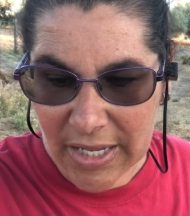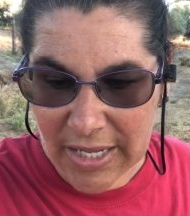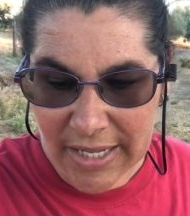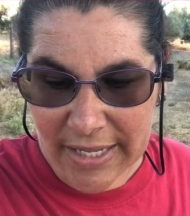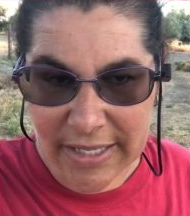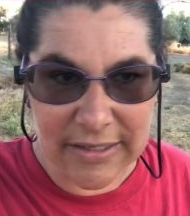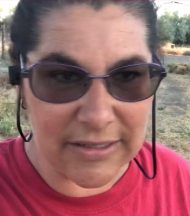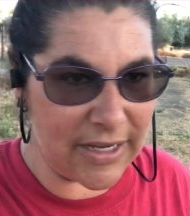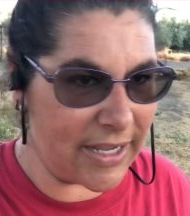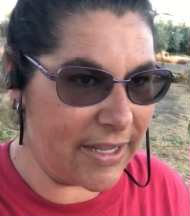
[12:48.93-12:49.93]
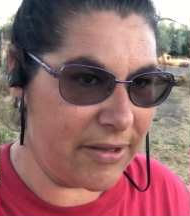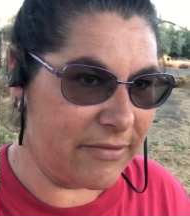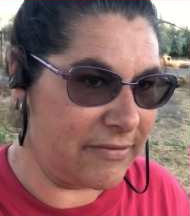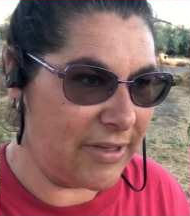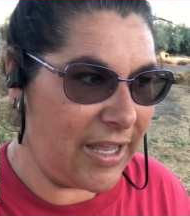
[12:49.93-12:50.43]
I
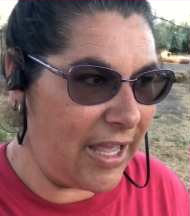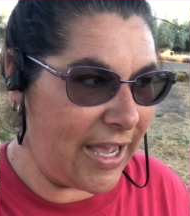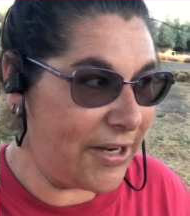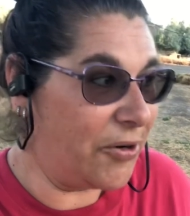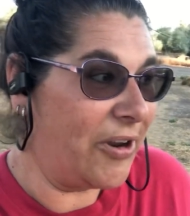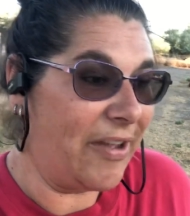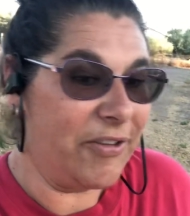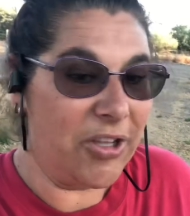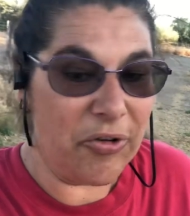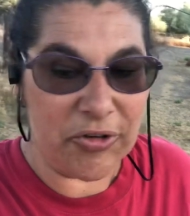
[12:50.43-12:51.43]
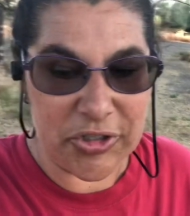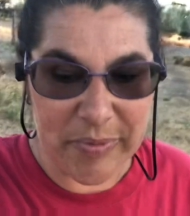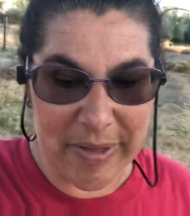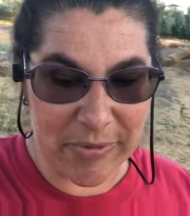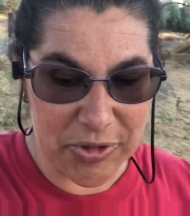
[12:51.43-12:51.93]
don't have a loader to
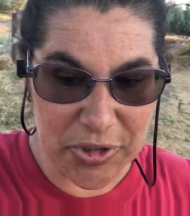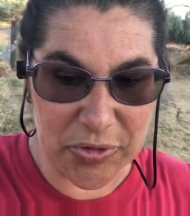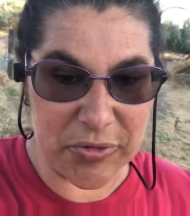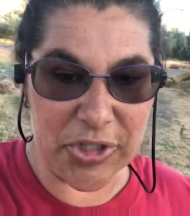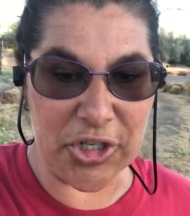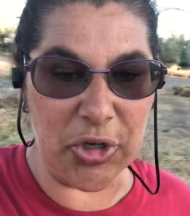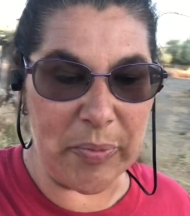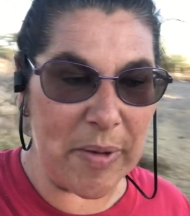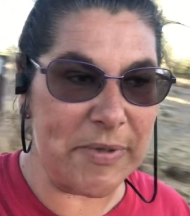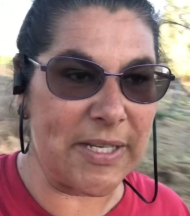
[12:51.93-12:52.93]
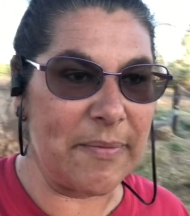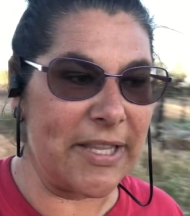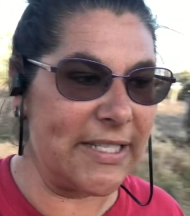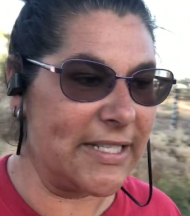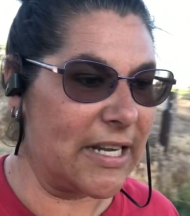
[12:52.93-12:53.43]
be able to scoop up some of
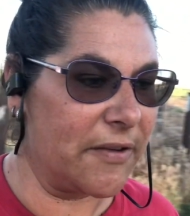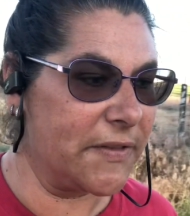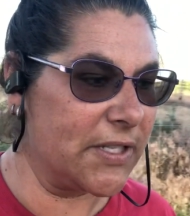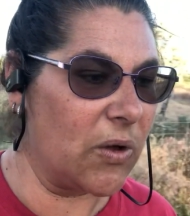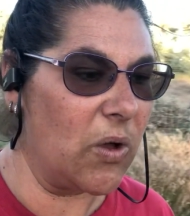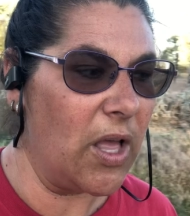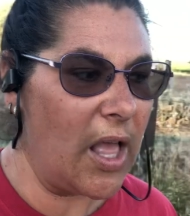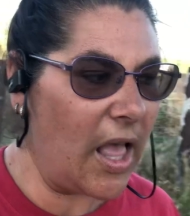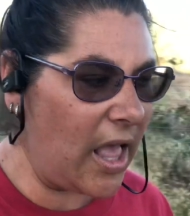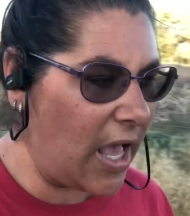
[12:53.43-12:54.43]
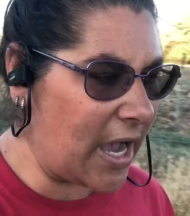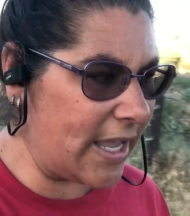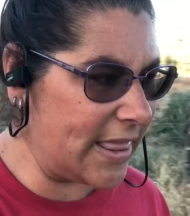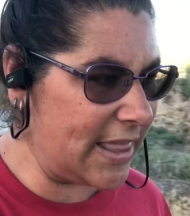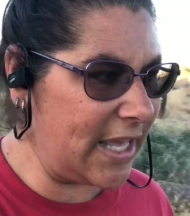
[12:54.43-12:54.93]
this stuff. So
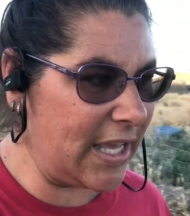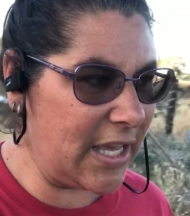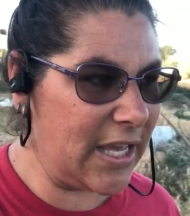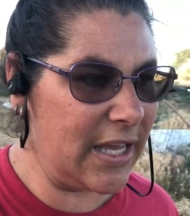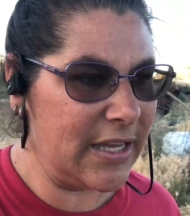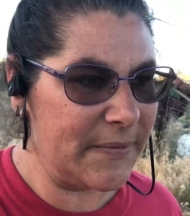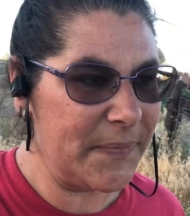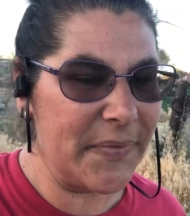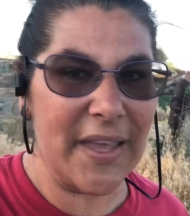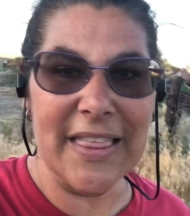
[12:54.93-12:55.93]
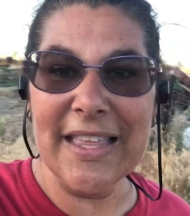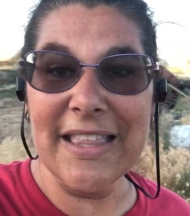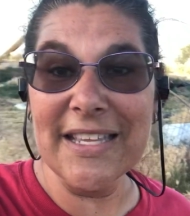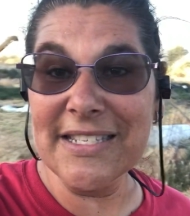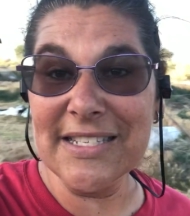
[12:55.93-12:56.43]
I think
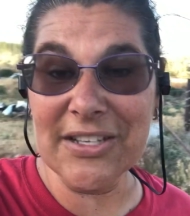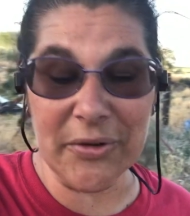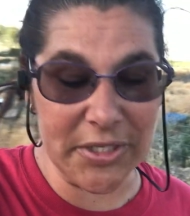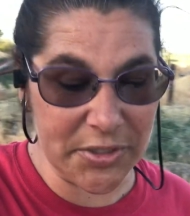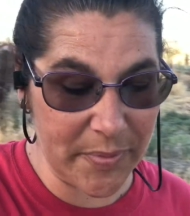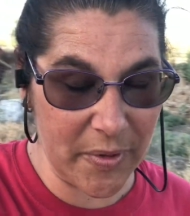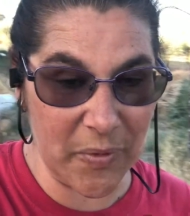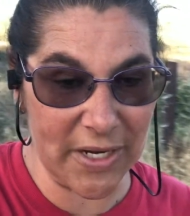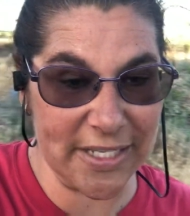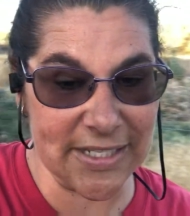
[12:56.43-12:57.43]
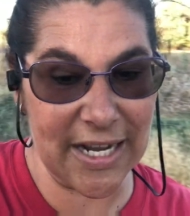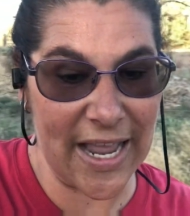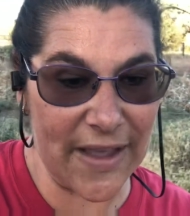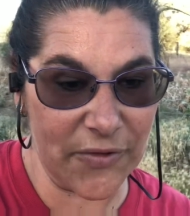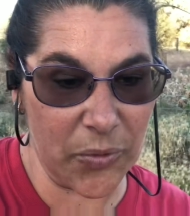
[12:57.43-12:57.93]
this is going to be what he's going
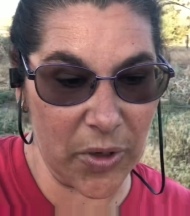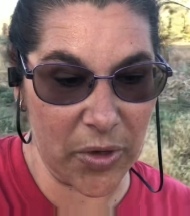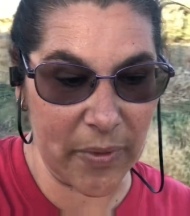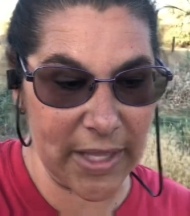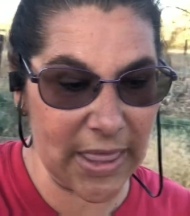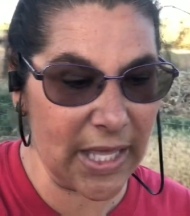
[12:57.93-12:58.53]
to have to work with.